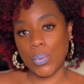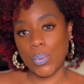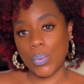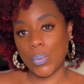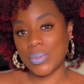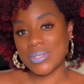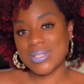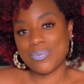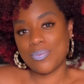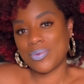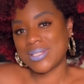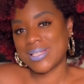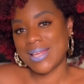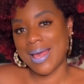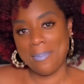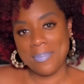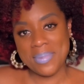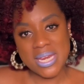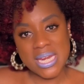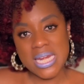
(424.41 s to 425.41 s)
what's
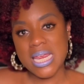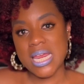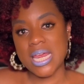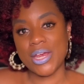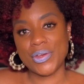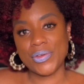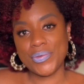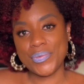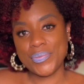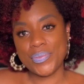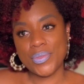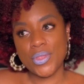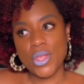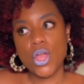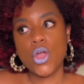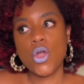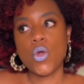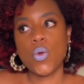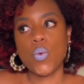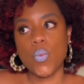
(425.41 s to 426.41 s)
happening
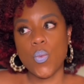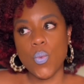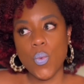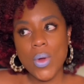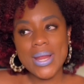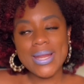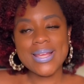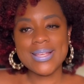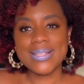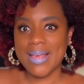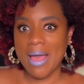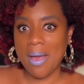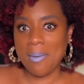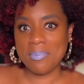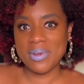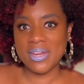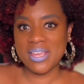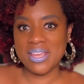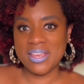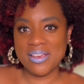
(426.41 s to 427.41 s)
here? What is
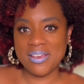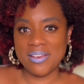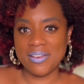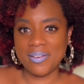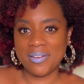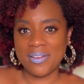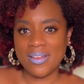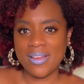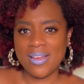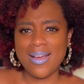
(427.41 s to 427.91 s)
happening here?